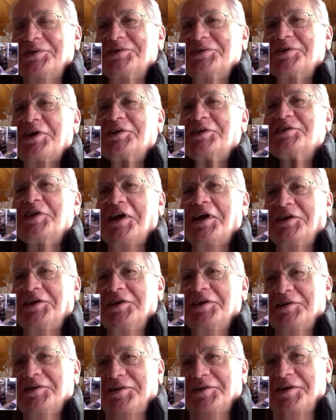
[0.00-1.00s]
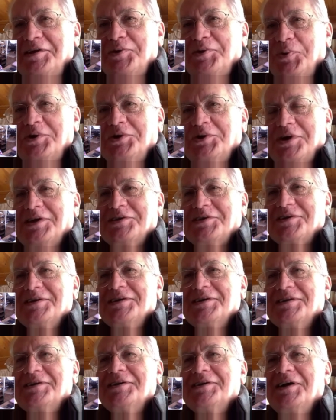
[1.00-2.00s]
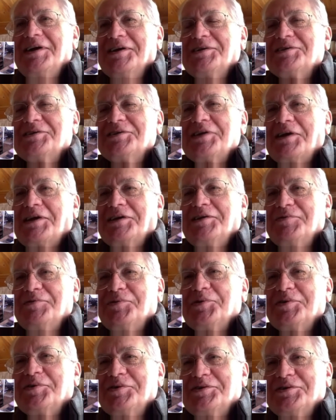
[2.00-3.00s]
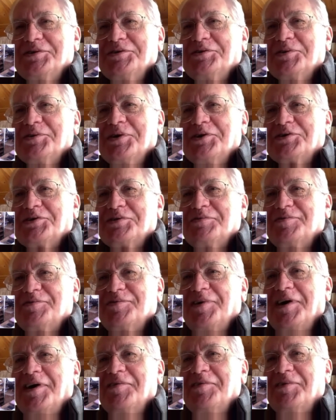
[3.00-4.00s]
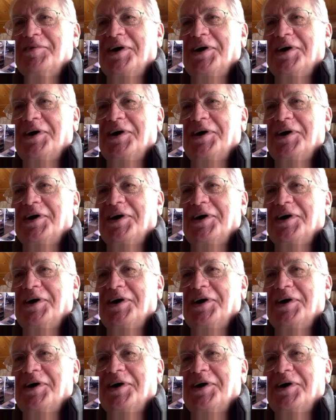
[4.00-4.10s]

it's exactly a thing which has done exactly for this situation. 5